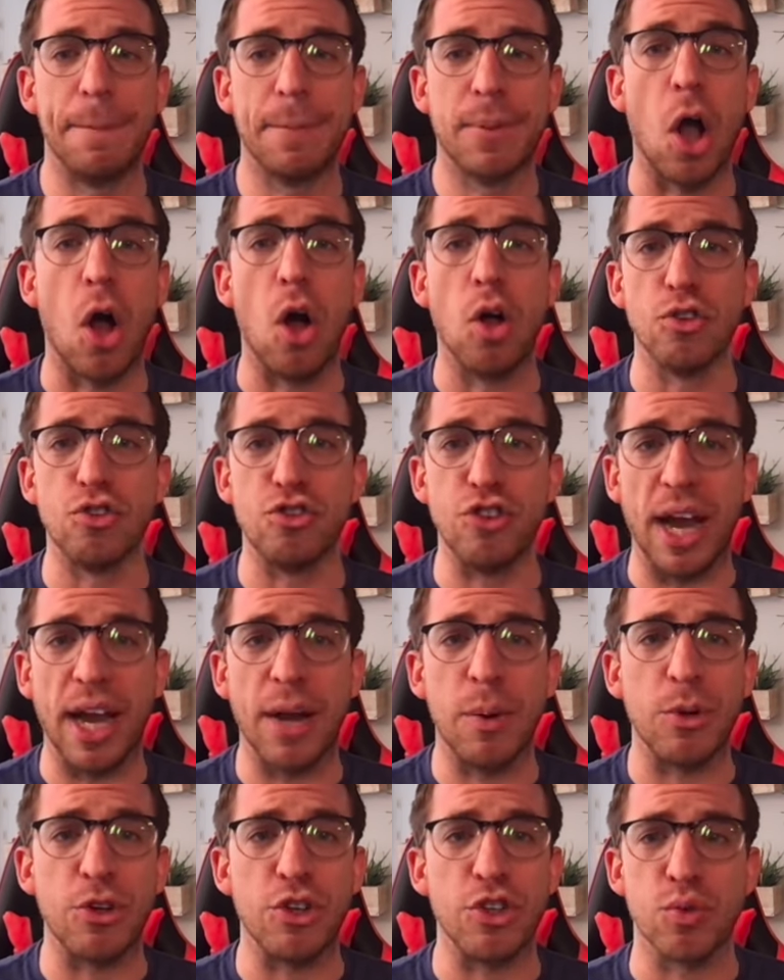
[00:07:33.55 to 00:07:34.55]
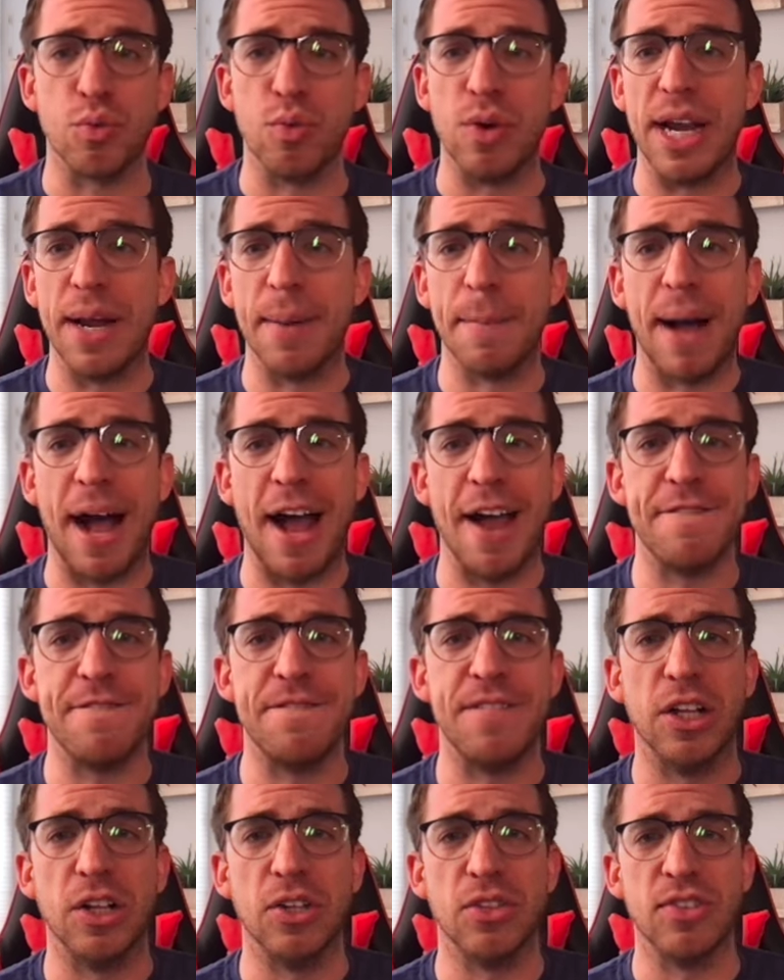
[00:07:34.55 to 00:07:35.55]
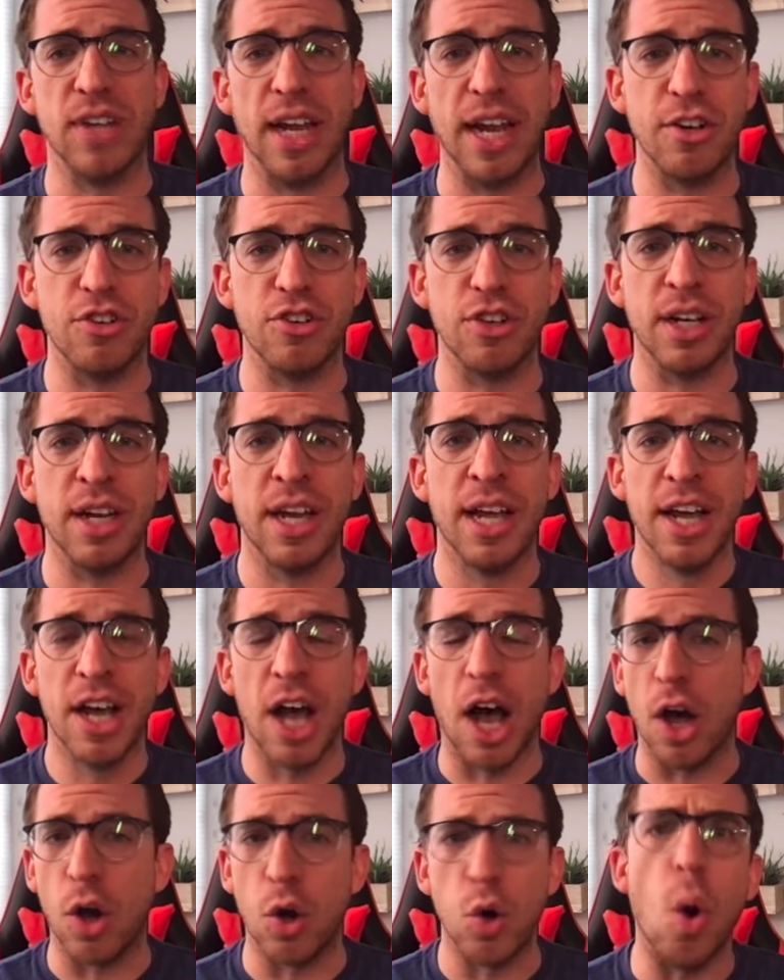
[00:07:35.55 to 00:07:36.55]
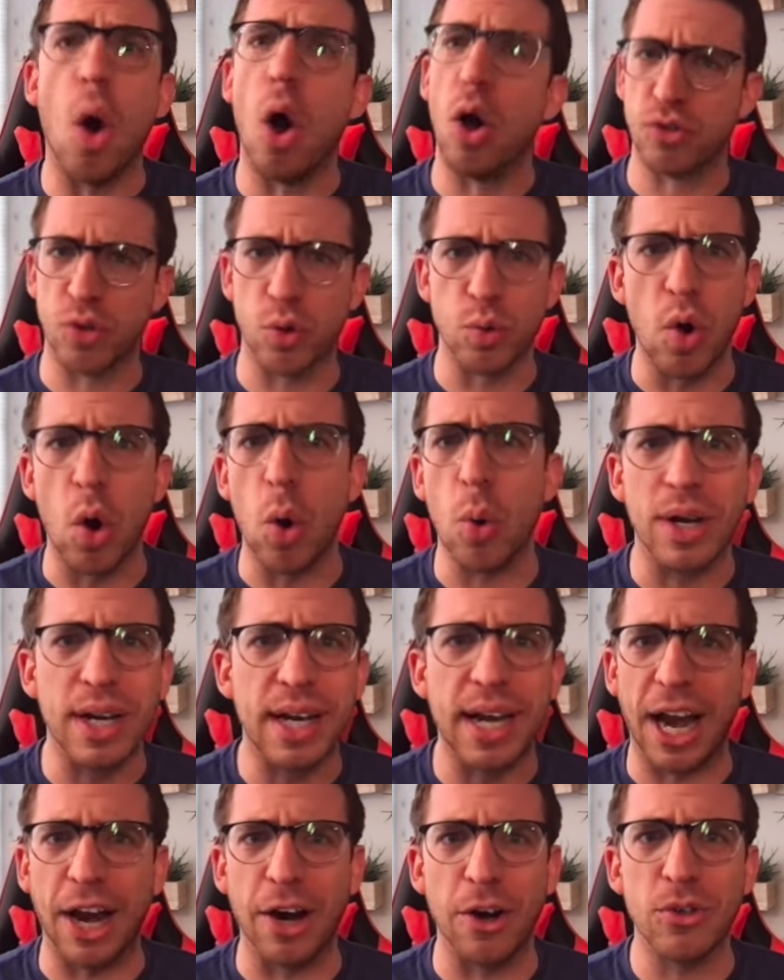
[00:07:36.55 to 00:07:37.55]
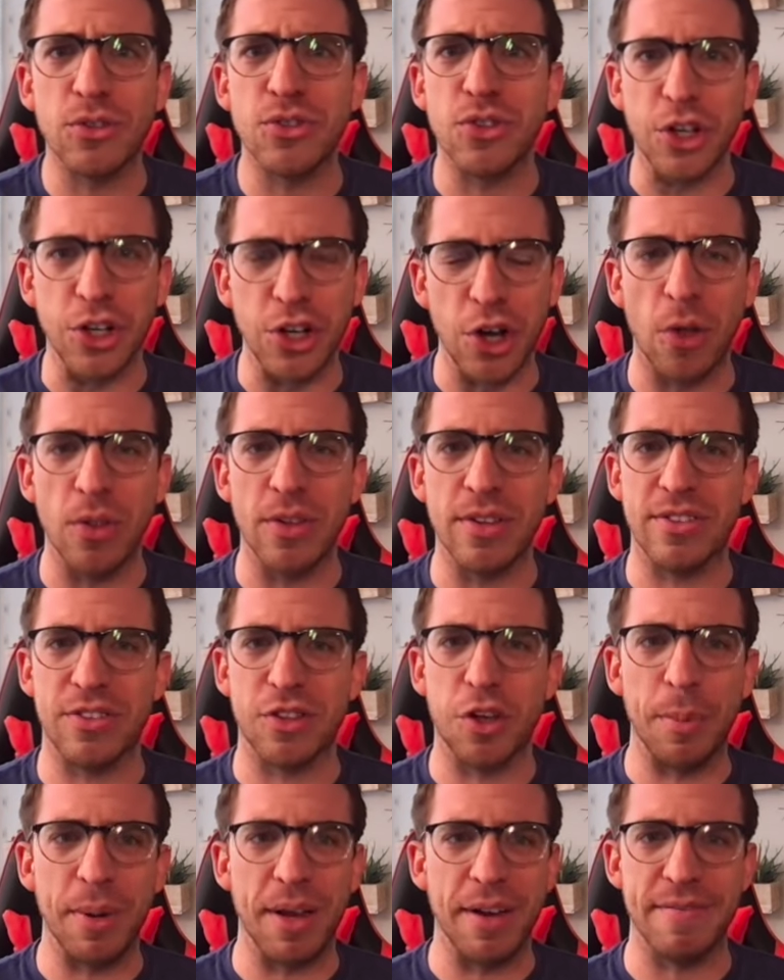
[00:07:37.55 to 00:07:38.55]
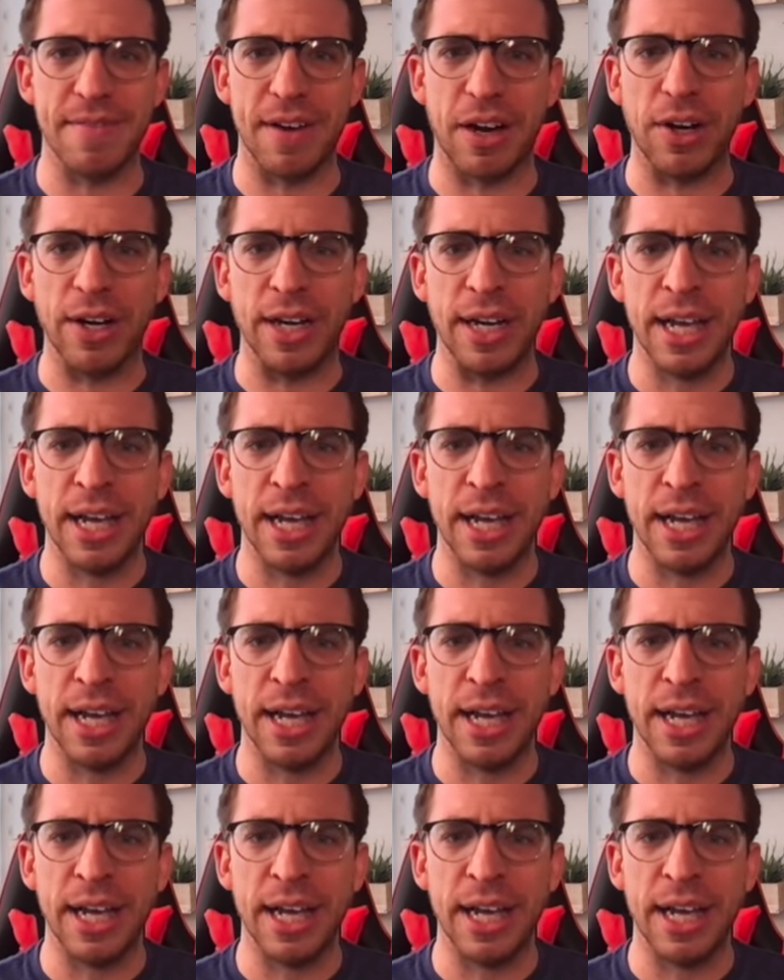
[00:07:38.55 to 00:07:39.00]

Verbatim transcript: called Jane, which is written by Phyllis Nagy, uh, who also wrote Carol. So you know this is going to be a very